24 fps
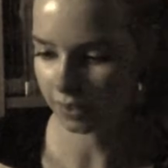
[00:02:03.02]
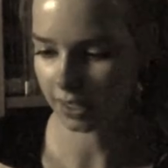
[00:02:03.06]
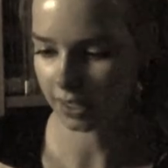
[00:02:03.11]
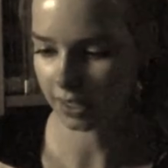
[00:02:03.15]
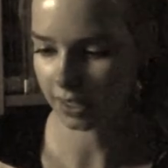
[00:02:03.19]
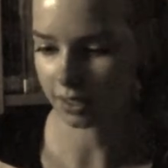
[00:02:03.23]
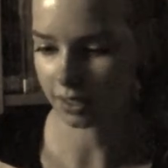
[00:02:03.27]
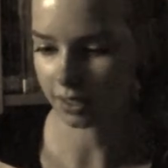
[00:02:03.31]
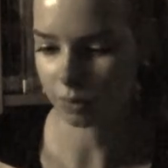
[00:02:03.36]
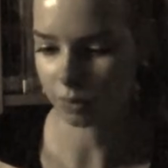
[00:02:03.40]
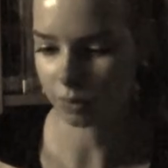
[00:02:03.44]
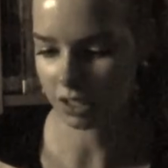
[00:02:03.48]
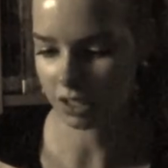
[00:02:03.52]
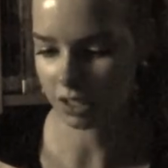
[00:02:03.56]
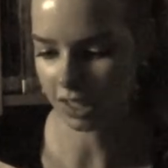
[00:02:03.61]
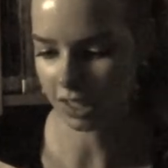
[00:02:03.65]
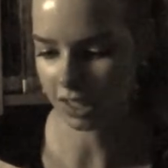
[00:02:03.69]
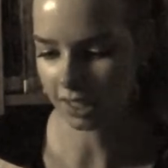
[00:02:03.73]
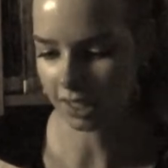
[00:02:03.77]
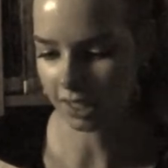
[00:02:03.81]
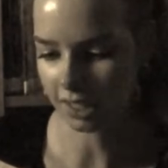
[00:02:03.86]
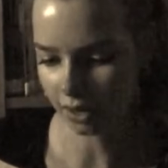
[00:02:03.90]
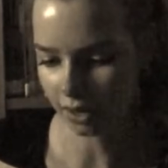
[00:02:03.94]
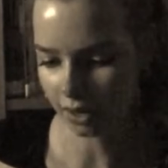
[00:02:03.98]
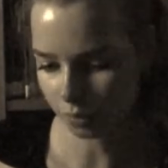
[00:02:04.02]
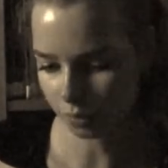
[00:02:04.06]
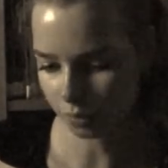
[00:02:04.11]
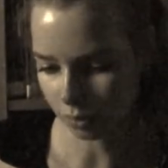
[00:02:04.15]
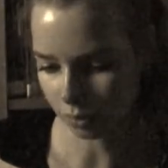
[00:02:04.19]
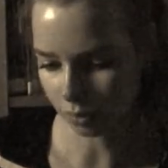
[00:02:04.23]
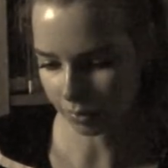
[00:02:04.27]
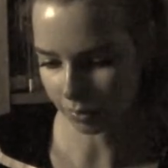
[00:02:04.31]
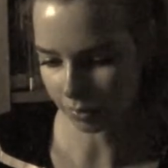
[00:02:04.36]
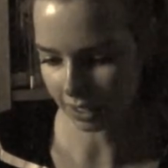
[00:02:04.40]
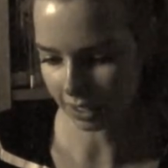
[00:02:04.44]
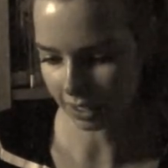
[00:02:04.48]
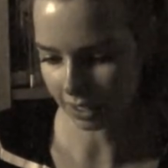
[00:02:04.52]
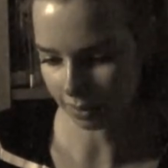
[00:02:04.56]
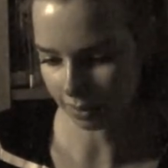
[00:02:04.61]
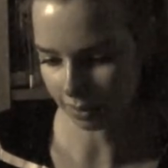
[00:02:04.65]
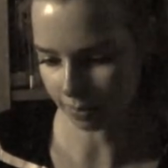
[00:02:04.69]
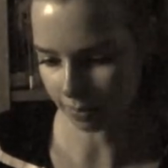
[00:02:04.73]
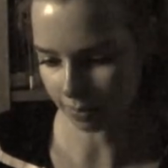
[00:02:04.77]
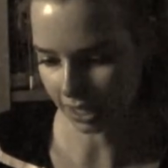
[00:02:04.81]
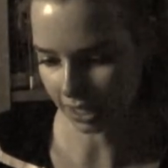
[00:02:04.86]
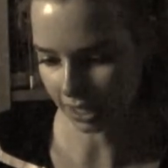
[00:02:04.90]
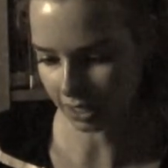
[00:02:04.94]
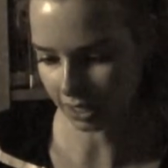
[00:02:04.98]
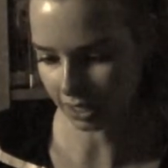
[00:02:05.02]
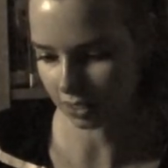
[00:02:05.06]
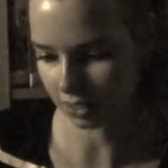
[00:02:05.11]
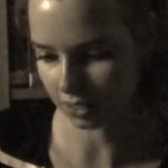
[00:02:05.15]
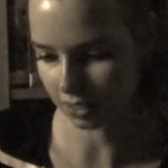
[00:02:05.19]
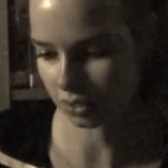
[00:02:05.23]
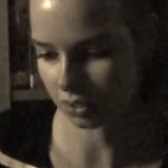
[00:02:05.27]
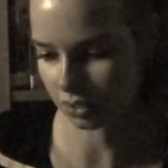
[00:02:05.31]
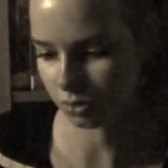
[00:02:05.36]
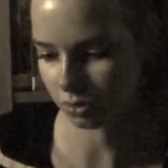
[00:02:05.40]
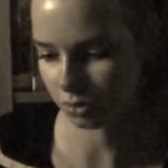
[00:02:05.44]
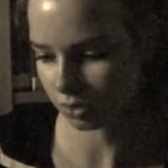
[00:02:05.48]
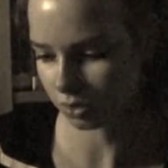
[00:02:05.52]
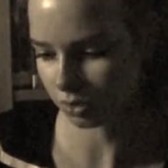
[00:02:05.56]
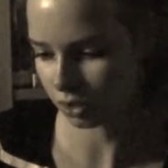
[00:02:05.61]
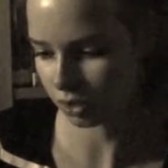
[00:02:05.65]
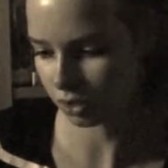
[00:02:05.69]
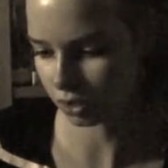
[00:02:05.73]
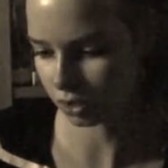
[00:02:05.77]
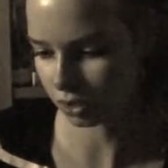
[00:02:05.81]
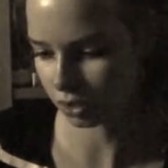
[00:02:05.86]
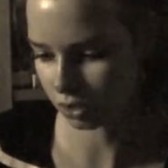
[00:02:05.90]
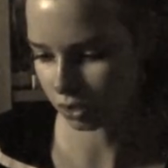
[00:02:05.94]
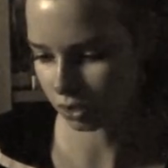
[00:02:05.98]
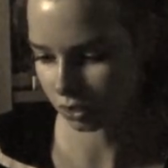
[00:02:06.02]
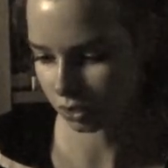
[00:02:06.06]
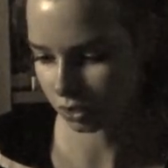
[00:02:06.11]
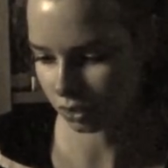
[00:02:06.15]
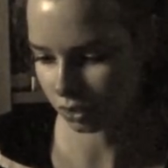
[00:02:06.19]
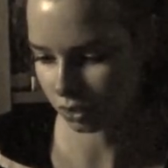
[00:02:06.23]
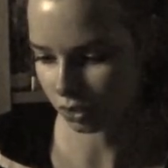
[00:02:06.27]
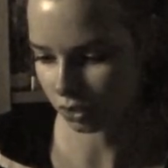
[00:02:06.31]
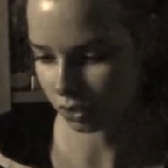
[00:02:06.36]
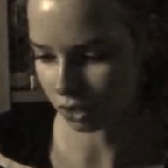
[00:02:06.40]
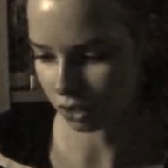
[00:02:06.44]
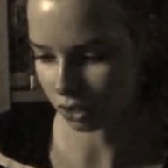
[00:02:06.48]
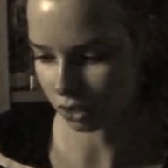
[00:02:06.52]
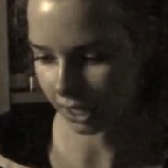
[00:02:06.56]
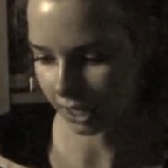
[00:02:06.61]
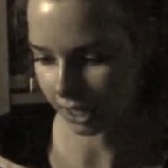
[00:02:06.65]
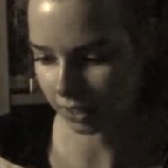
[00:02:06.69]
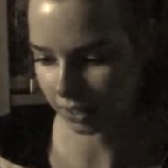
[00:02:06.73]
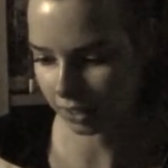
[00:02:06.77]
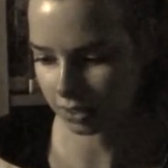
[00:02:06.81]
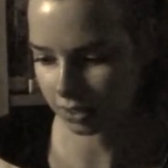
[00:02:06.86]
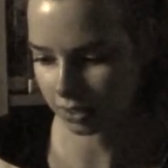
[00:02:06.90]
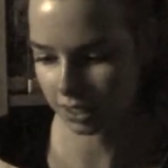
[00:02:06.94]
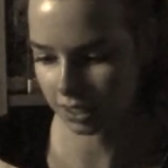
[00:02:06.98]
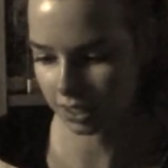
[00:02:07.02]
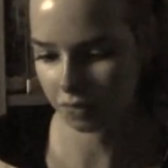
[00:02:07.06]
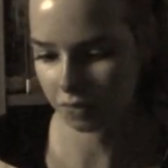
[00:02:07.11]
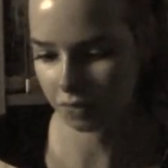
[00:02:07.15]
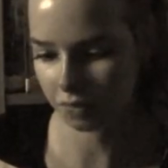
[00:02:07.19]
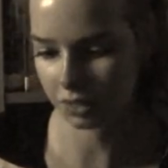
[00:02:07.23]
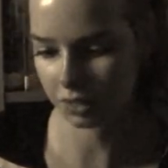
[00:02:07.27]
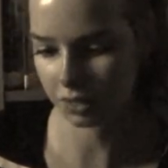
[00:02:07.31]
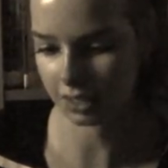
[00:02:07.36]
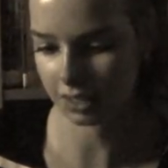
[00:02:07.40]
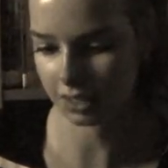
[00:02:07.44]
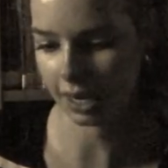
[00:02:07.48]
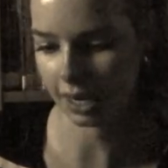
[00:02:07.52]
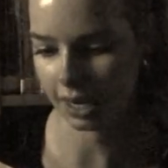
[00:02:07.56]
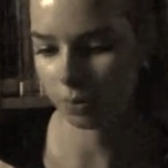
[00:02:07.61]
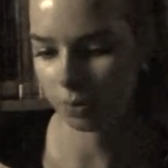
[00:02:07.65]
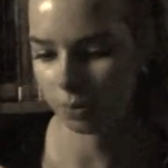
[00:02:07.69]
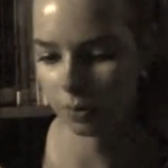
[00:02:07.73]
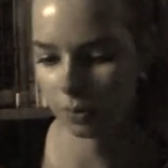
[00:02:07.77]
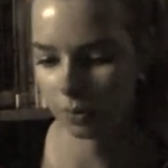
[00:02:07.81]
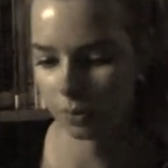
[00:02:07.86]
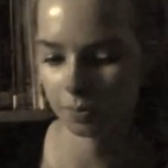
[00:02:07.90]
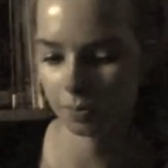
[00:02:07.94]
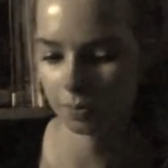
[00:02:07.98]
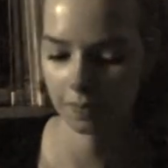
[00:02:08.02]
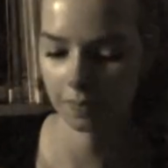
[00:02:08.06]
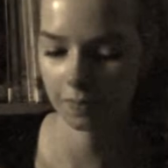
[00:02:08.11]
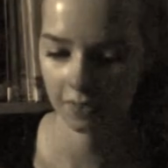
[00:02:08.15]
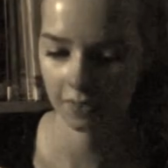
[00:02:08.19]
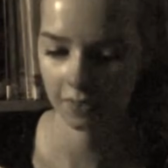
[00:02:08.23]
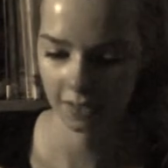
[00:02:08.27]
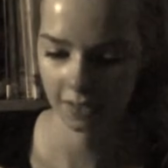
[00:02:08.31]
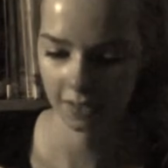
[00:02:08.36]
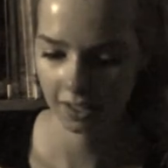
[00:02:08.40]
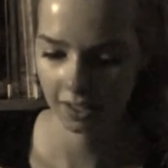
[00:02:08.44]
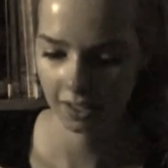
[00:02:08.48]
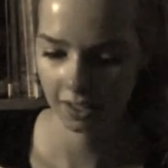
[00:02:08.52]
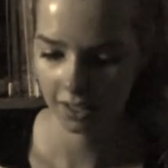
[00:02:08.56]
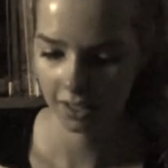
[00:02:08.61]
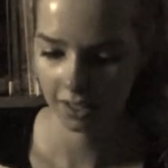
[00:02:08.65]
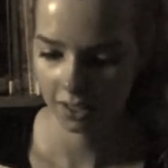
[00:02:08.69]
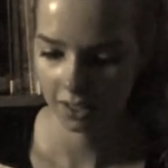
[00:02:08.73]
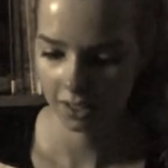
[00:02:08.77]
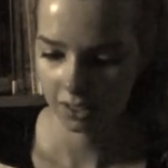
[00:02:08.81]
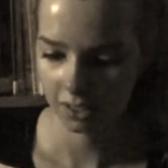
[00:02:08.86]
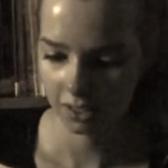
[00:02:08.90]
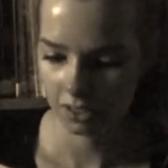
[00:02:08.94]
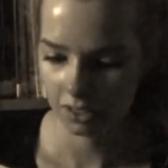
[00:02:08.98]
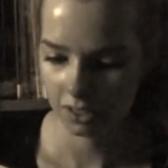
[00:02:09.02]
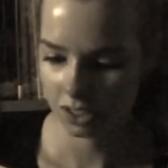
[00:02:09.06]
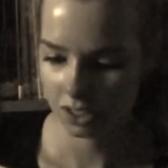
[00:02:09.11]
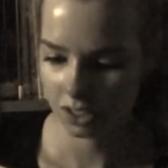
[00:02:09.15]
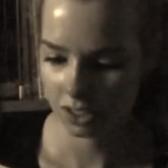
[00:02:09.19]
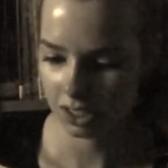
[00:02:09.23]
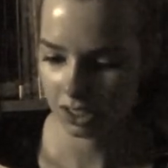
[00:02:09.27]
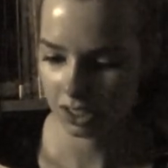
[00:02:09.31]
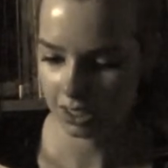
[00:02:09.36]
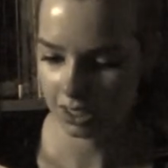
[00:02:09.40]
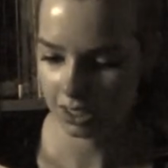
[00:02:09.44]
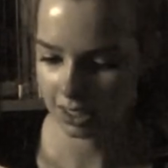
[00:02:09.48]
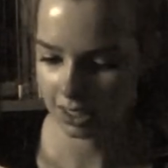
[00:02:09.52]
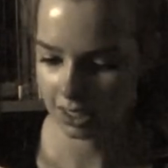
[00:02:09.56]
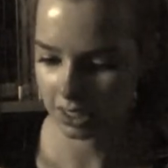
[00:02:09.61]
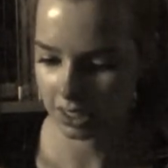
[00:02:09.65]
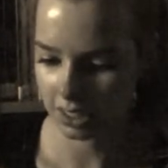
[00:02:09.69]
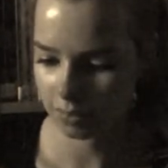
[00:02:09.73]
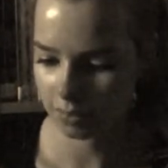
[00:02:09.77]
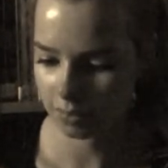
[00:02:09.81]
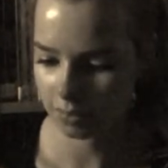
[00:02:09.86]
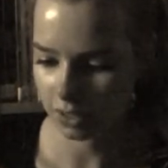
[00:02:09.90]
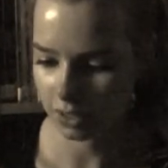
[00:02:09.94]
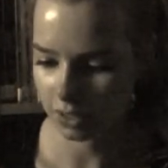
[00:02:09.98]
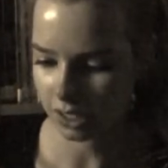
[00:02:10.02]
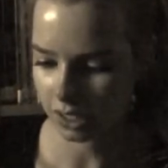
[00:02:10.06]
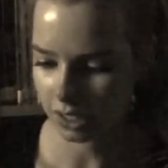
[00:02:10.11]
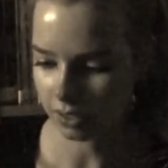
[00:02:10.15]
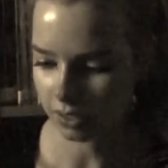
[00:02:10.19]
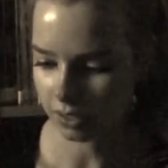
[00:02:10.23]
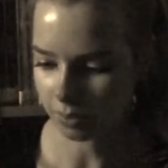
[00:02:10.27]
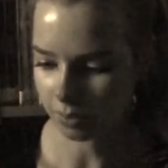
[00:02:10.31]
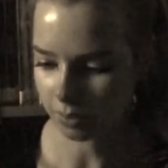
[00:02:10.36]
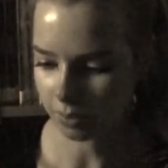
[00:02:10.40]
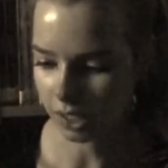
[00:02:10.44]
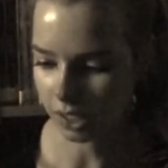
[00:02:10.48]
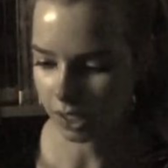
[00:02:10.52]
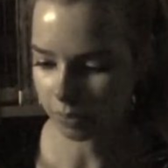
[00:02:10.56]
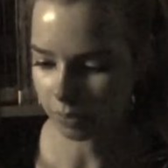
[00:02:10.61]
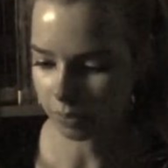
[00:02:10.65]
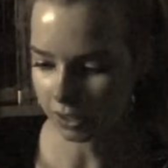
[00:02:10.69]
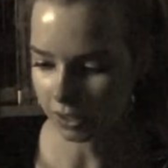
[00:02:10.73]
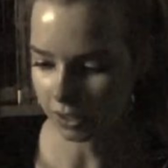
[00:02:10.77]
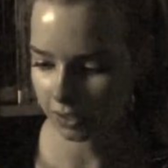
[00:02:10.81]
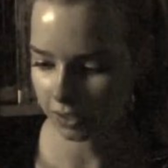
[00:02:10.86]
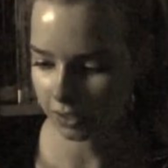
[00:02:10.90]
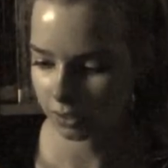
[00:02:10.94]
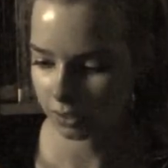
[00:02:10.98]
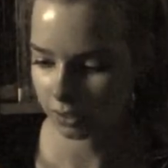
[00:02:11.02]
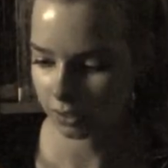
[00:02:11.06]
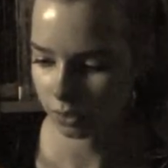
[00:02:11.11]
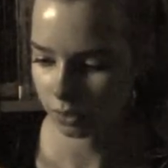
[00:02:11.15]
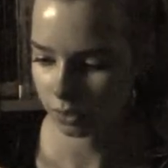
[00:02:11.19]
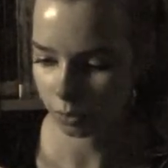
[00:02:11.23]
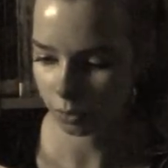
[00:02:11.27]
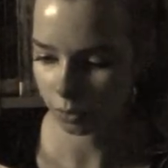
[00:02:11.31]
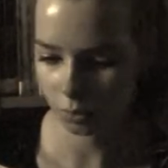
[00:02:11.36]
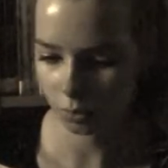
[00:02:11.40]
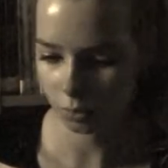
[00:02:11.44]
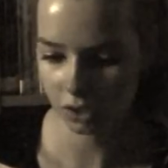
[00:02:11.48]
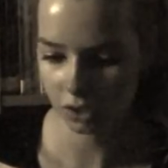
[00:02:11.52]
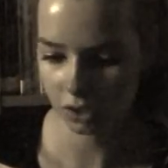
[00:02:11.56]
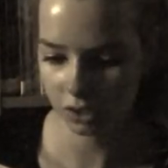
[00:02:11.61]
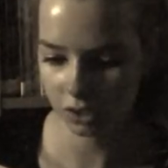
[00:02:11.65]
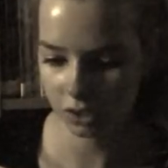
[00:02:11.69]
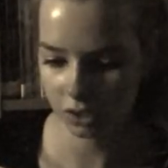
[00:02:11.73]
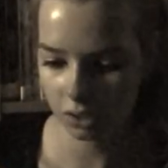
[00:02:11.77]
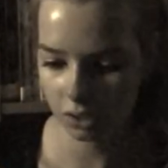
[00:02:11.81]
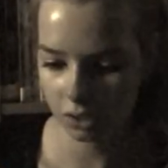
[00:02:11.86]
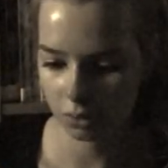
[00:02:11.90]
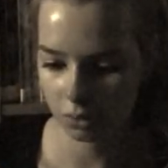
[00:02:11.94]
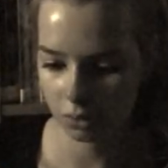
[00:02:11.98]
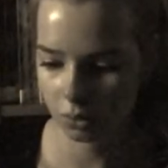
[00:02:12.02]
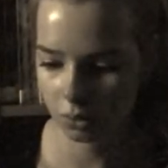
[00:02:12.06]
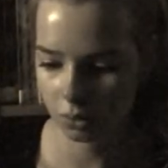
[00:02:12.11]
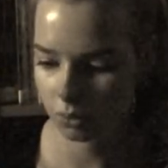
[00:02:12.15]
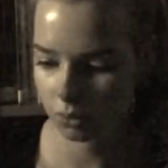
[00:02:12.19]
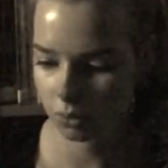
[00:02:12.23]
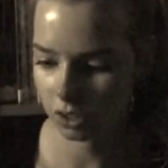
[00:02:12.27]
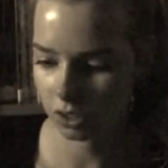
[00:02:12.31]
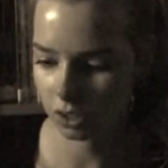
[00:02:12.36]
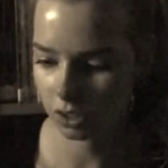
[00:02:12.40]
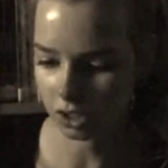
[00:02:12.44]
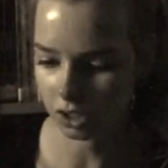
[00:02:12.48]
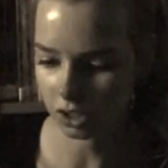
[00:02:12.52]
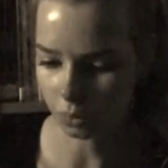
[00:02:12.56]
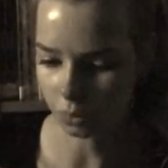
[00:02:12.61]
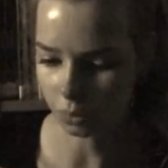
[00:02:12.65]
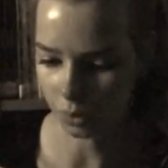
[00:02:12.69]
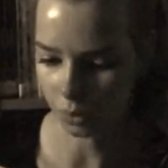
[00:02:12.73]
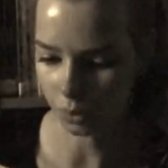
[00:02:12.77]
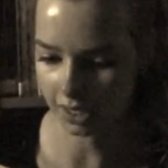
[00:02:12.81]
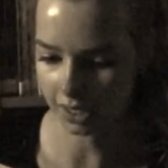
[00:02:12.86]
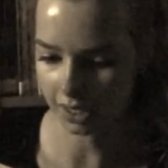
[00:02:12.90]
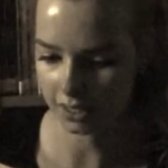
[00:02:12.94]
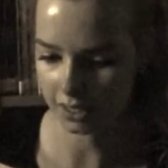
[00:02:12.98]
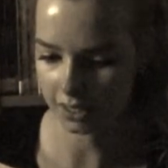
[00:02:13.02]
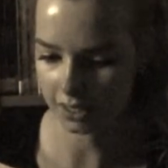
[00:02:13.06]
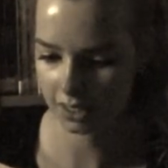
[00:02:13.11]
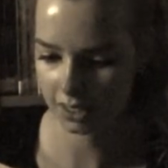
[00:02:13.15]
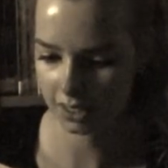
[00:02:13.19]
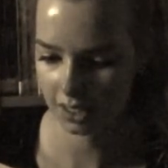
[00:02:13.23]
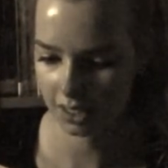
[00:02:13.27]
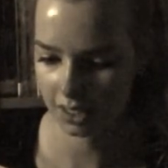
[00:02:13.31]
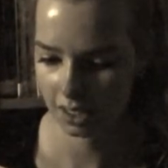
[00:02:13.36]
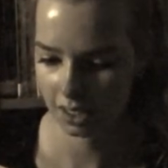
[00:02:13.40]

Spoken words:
that it was a young woman in a bathing suit, drying herself with a towel. She didn't seem to hear them coming. Wondering who she was,